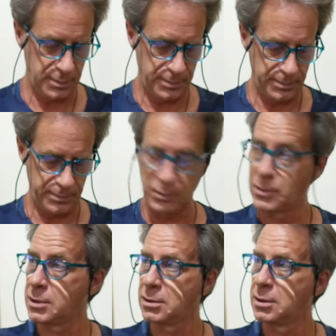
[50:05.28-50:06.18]

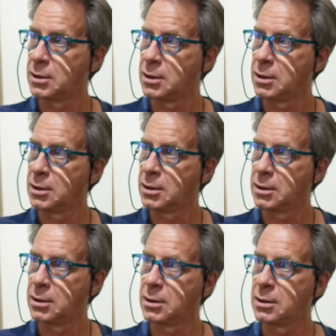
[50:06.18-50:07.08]

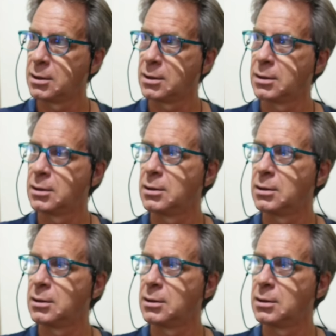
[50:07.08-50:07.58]
No one is speaking in this clip.